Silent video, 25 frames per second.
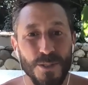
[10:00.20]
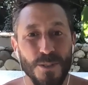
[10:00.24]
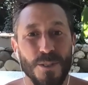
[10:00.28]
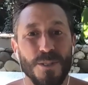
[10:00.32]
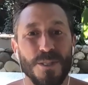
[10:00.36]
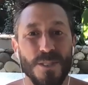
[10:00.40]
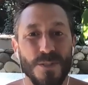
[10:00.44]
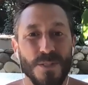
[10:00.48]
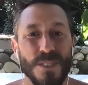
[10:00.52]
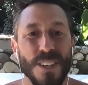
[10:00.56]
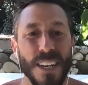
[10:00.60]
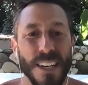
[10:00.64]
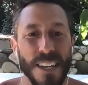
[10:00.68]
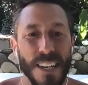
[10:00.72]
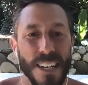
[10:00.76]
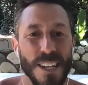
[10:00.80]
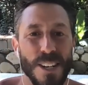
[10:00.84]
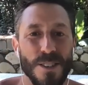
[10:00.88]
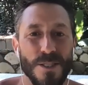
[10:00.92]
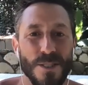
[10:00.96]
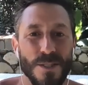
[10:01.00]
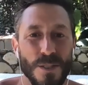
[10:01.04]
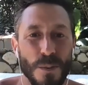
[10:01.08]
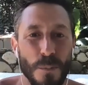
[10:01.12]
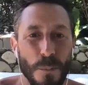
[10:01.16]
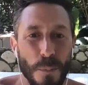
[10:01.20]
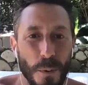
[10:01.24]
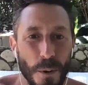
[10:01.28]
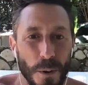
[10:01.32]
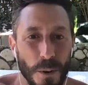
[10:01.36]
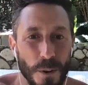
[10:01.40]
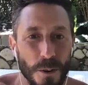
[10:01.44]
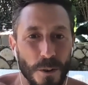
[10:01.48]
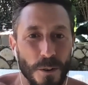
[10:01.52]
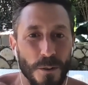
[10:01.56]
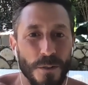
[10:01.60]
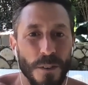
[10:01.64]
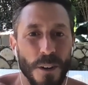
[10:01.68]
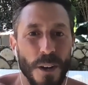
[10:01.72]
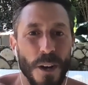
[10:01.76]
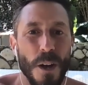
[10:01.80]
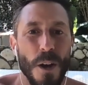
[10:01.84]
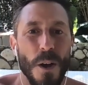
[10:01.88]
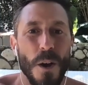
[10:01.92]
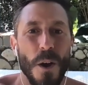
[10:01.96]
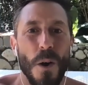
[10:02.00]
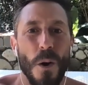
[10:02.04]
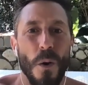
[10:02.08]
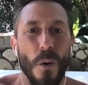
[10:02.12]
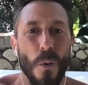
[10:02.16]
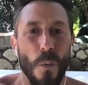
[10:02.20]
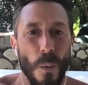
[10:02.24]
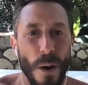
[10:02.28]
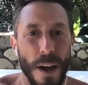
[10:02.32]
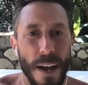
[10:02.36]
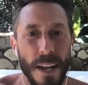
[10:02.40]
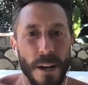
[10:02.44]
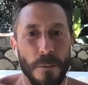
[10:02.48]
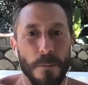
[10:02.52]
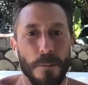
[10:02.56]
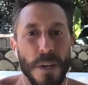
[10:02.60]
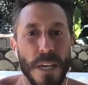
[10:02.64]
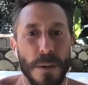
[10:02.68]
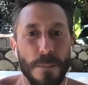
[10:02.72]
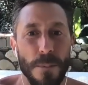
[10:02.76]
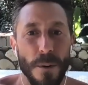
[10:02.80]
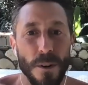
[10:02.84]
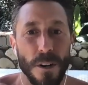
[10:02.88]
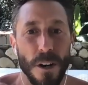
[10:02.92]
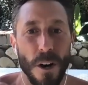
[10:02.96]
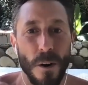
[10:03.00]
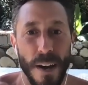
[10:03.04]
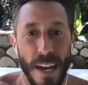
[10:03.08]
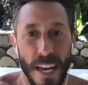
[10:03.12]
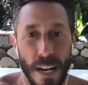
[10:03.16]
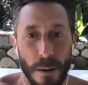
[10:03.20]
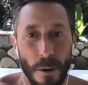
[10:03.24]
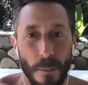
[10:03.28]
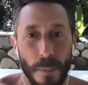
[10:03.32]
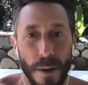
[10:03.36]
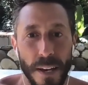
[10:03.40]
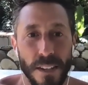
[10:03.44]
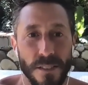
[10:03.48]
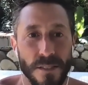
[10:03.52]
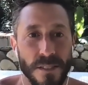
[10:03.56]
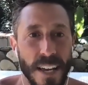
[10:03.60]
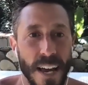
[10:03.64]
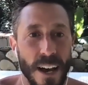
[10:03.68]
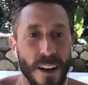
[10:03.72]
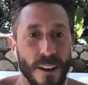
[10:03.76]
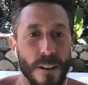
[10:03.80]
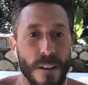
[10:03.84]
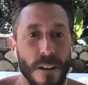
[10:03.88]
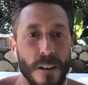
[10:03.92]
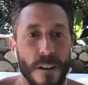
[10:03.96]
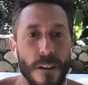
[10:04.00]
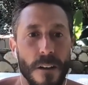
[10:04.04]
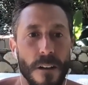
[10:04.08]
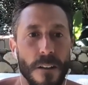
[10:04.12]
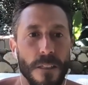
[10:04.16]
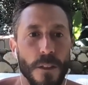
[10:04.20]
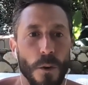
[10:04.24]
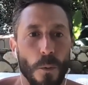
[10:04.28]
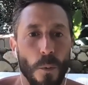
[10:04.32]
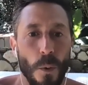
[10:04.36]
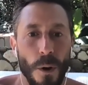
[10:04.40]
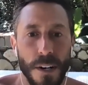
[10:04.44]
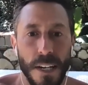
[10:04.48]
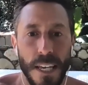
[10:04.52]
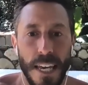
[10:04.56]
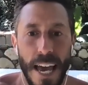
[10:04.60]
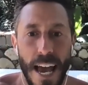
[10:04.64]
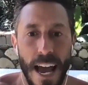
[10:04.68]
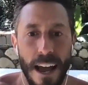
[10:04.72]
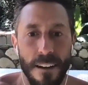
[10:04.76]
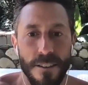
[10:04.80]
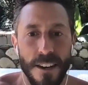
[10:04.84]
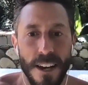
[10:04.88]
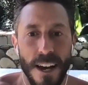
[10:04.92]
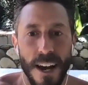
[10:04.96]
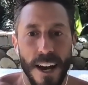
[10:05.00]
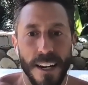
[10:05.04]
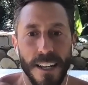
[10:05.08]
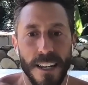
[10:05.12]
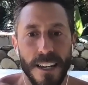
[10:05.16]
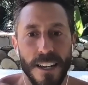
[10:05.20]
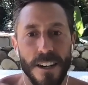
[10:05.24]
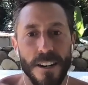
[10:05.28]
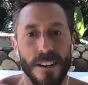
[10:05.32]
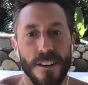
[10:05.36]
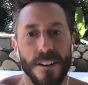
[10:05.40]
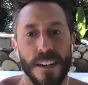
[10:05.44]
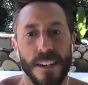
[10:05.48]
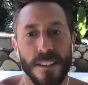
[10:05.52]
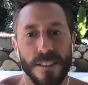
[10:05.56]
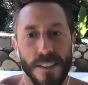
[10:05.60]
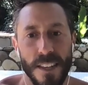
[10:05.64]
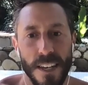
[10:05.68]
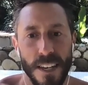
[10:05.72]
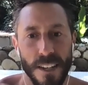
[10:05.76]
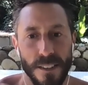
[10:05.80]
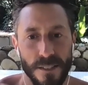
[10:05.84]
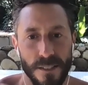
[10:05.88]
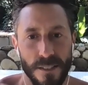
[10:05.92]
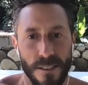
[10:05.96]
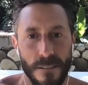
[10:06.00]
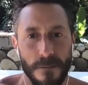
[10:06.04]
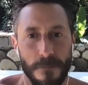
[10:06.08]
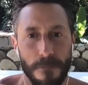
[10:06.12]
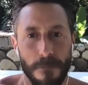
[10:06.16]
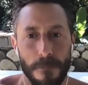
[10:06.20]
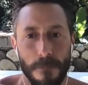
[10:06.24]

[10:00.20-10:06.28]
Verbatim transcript: sorts of skin conditions improve when people go animal-based. Now, the one caveat here is this.